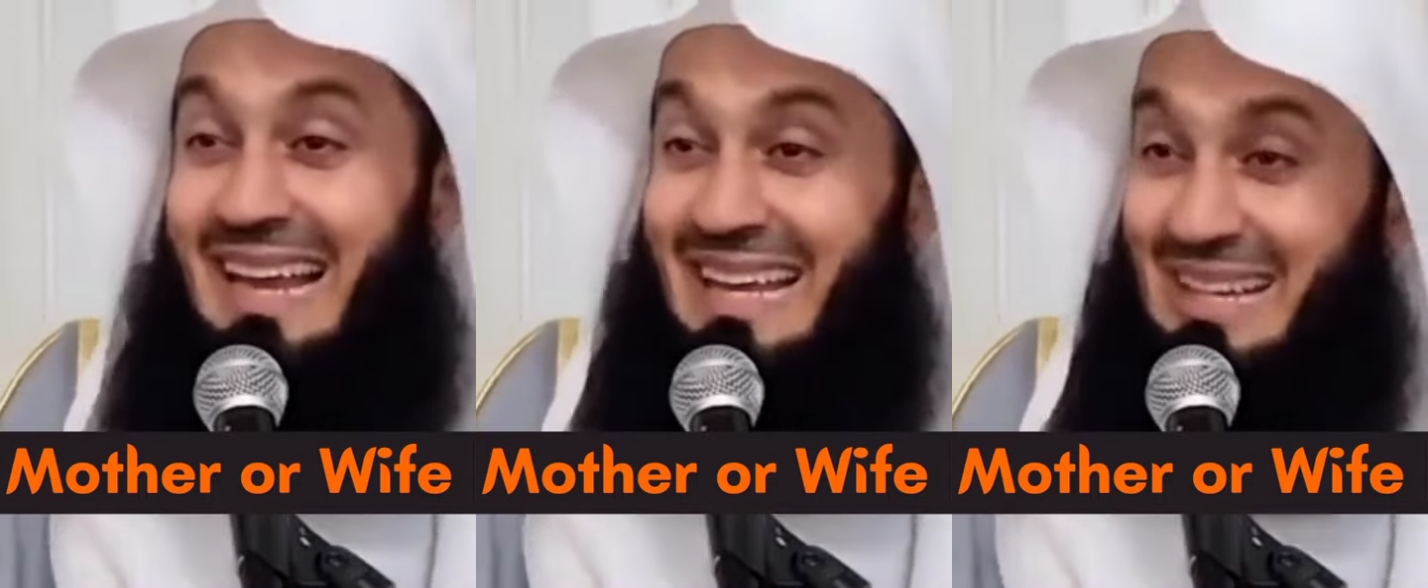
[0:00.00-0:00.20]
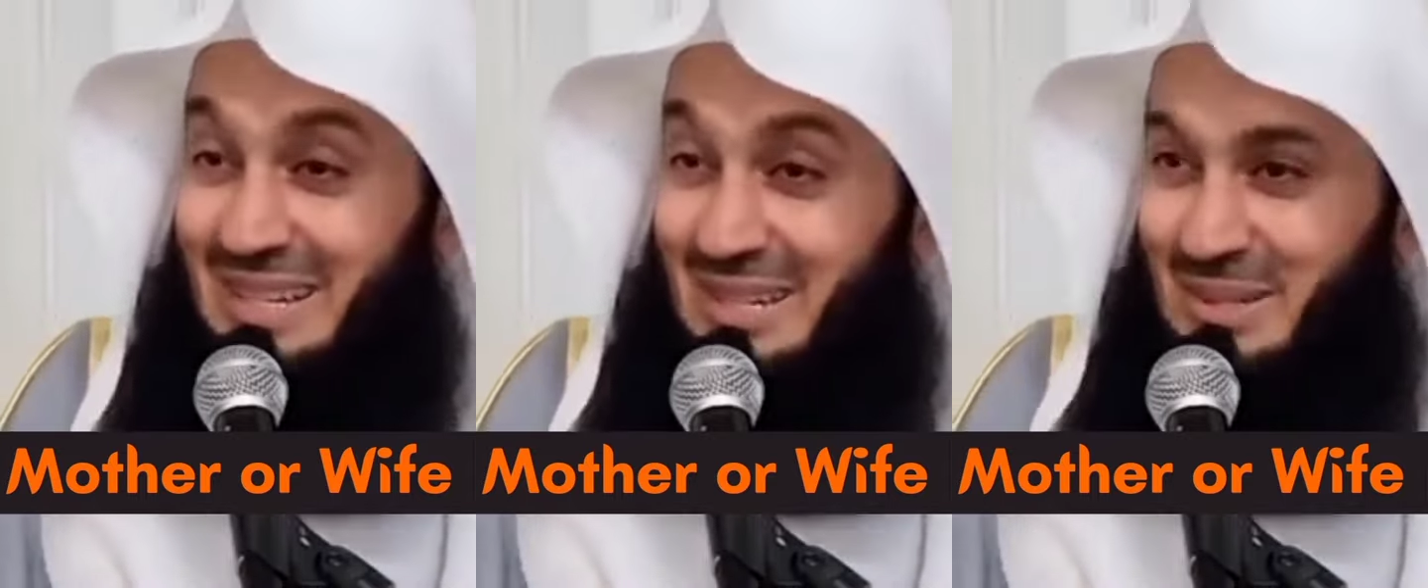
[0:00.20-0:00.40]

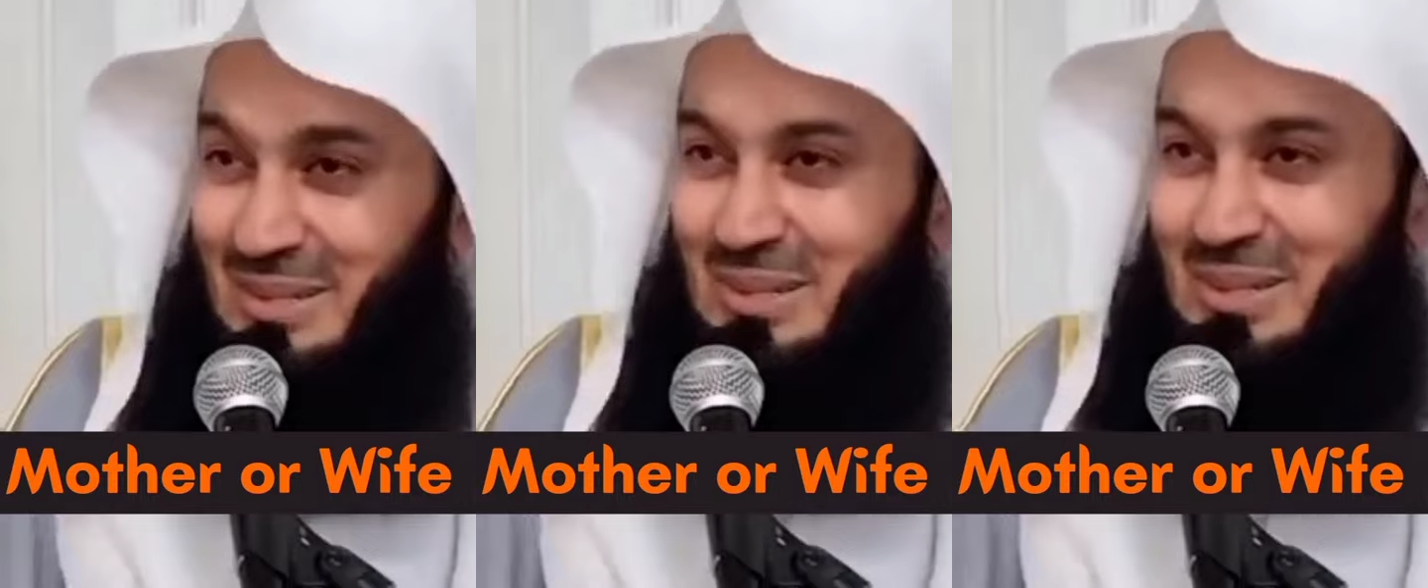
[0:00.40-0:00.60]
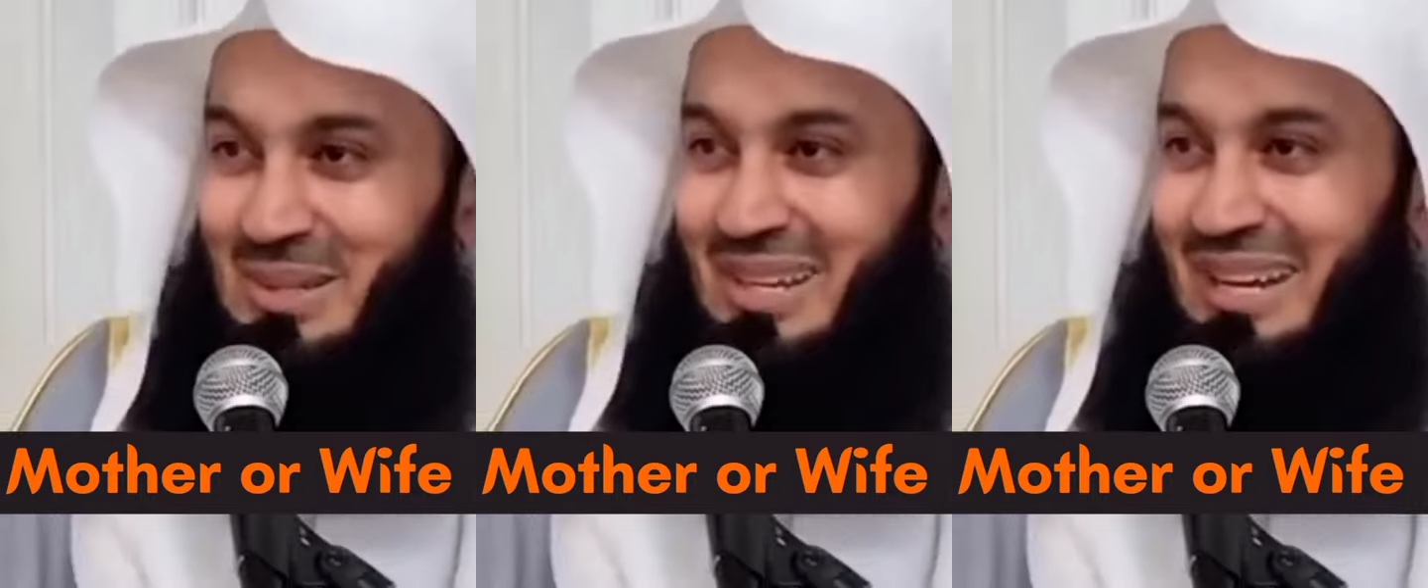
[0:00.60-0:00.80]
guide
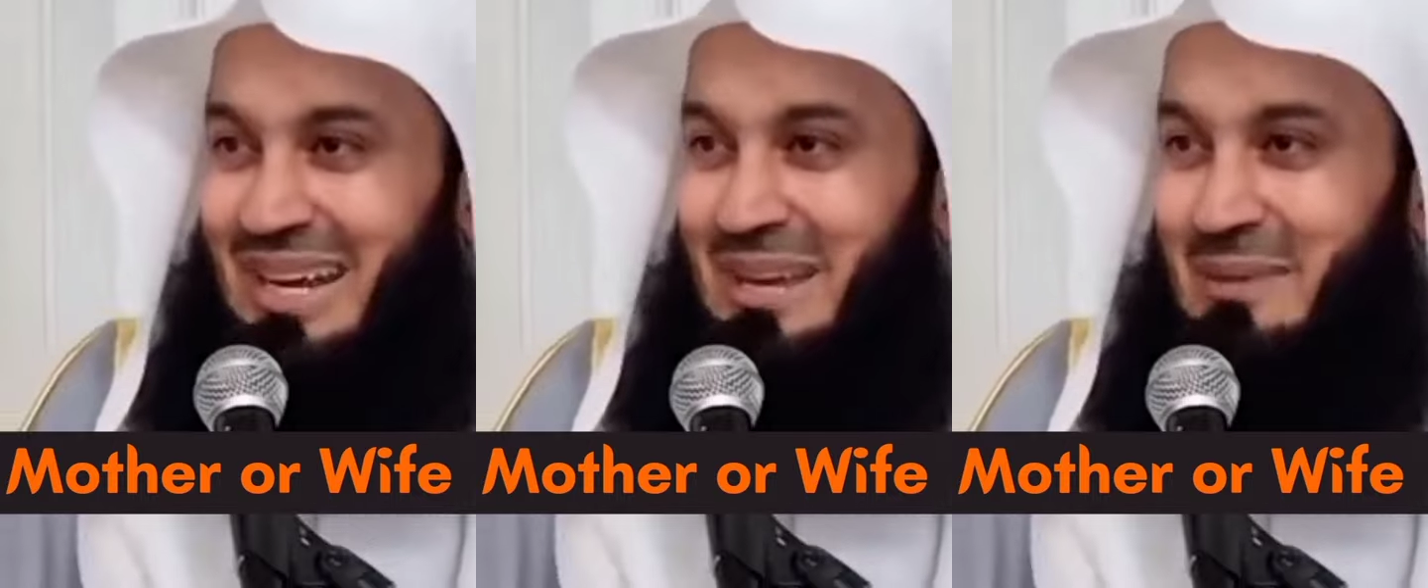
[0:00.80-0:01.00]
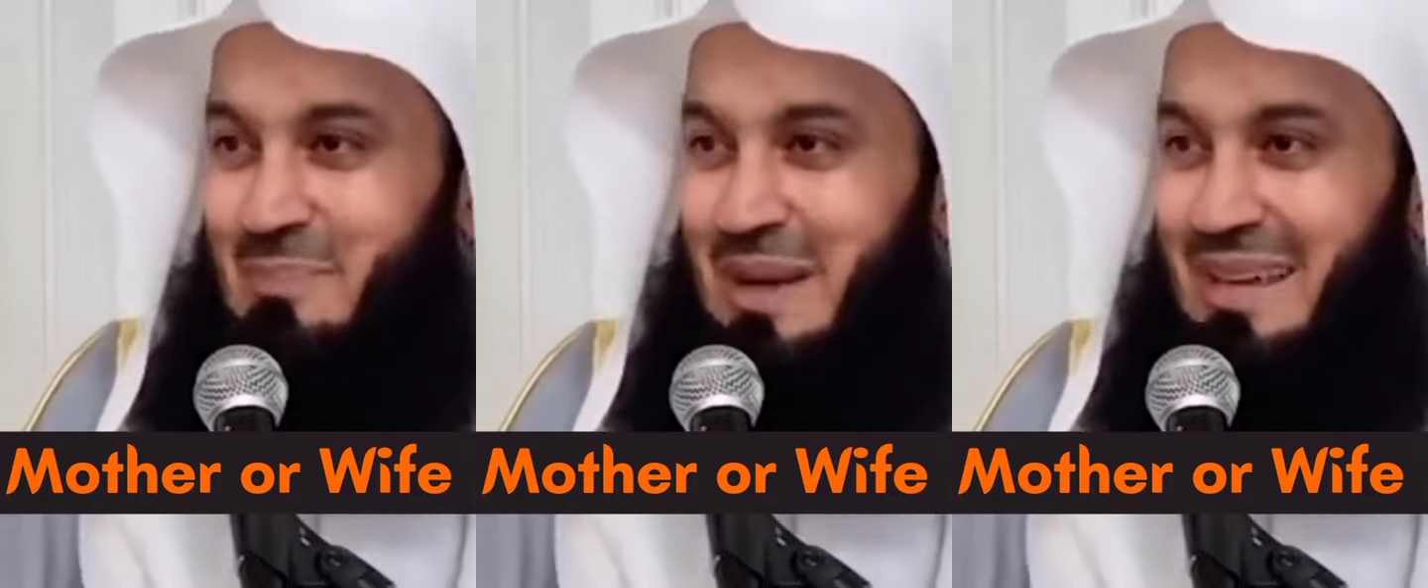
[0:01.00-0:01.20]
you to
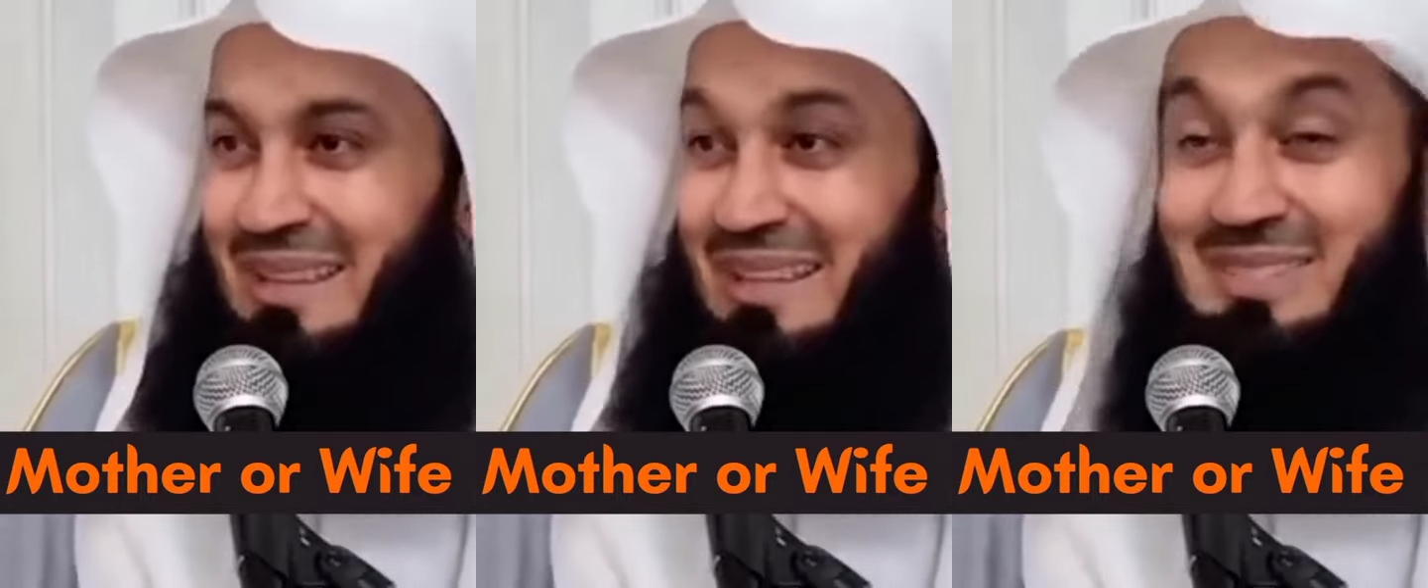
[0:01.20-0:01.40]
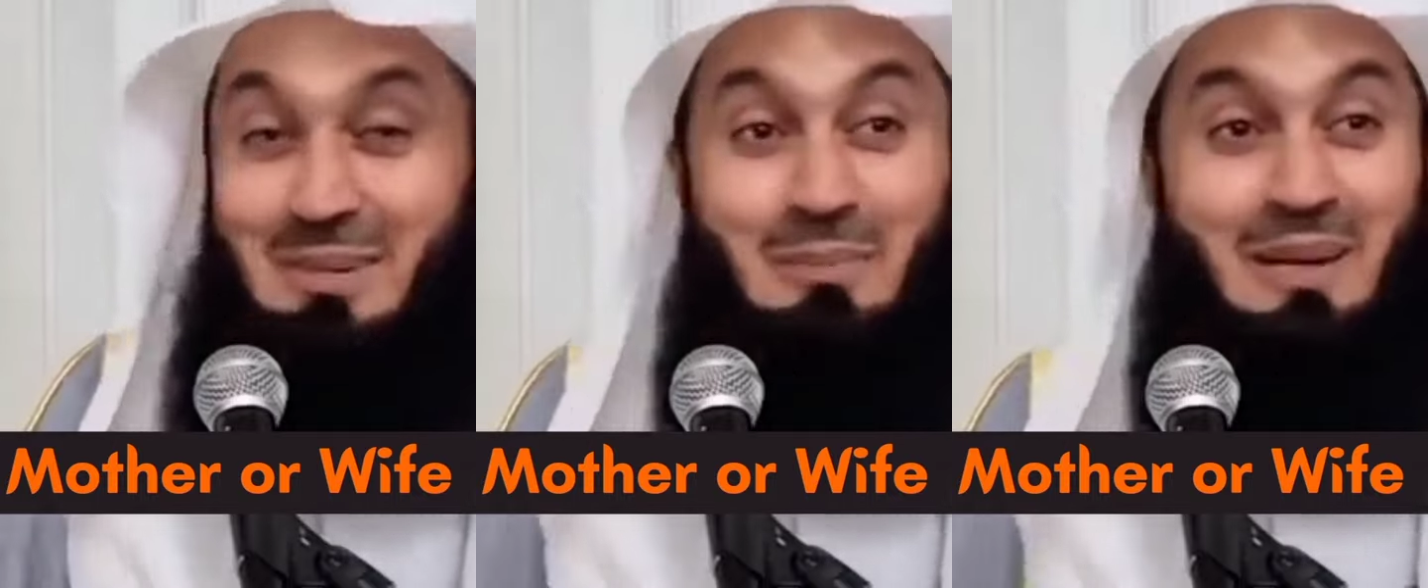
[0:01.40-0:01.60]
the right
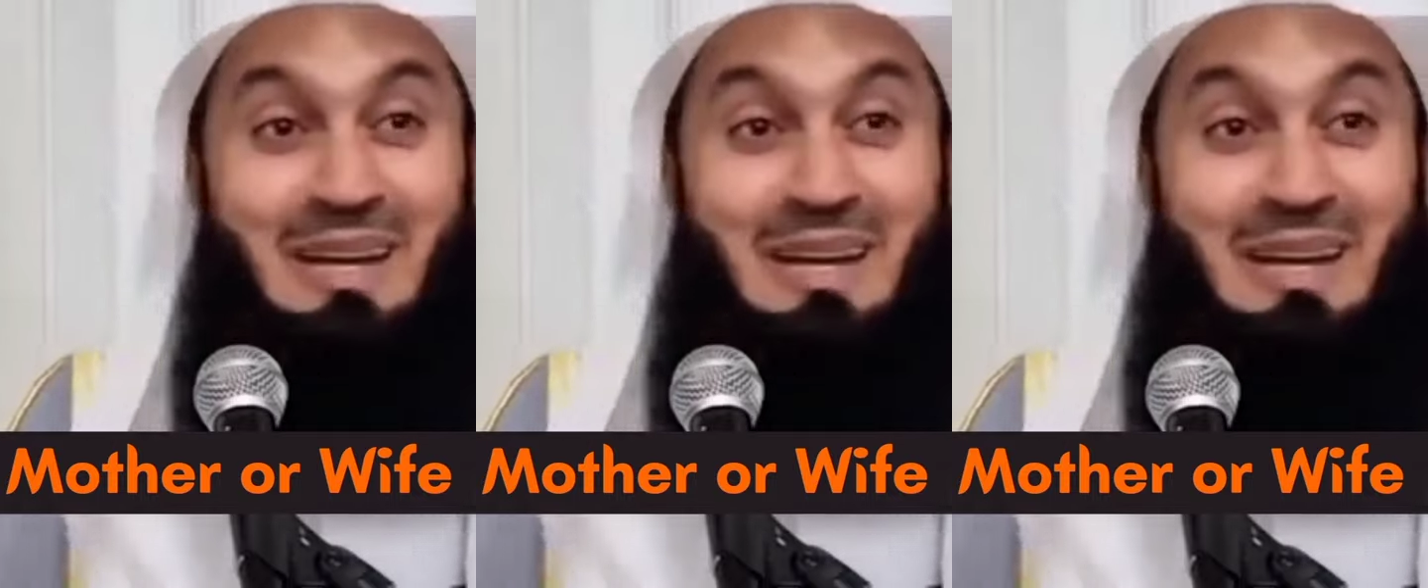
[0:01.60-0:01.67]
path.